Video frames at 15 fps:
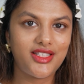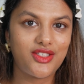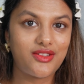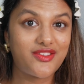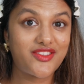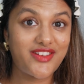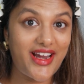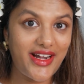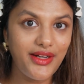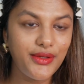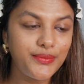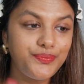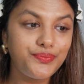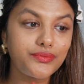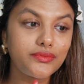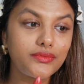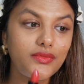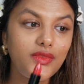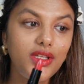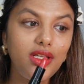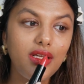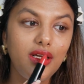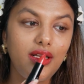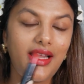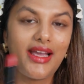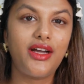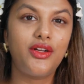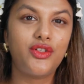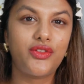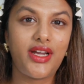that's red,
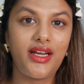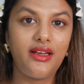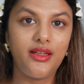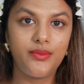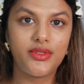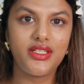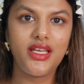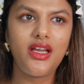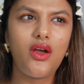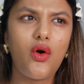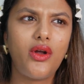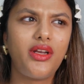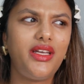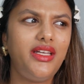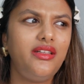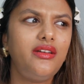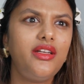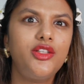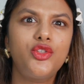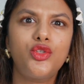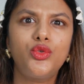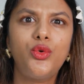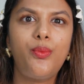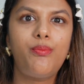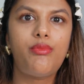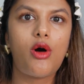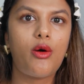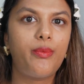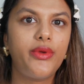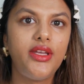like a red lipstick, or either it's too
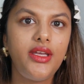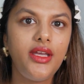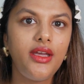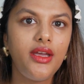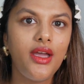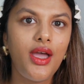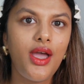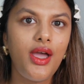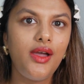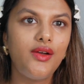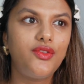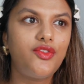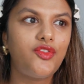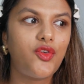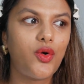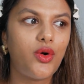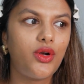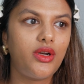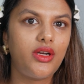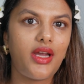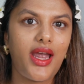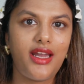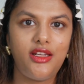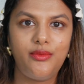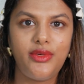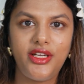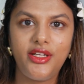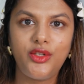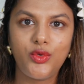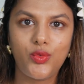poppy for
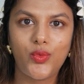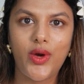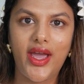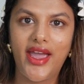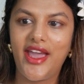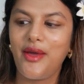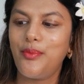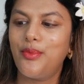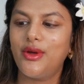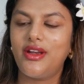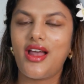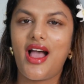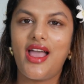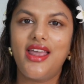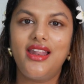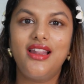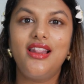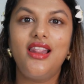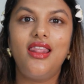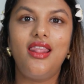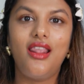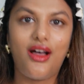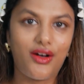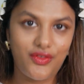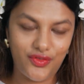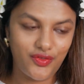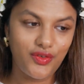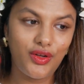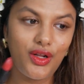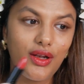anybody to wear. But I
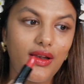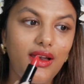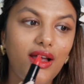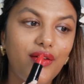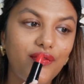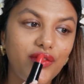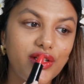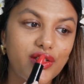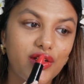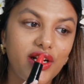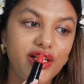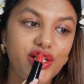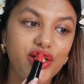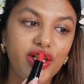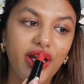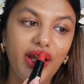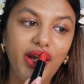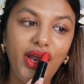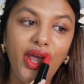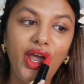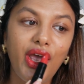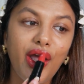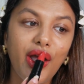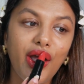love this red shade,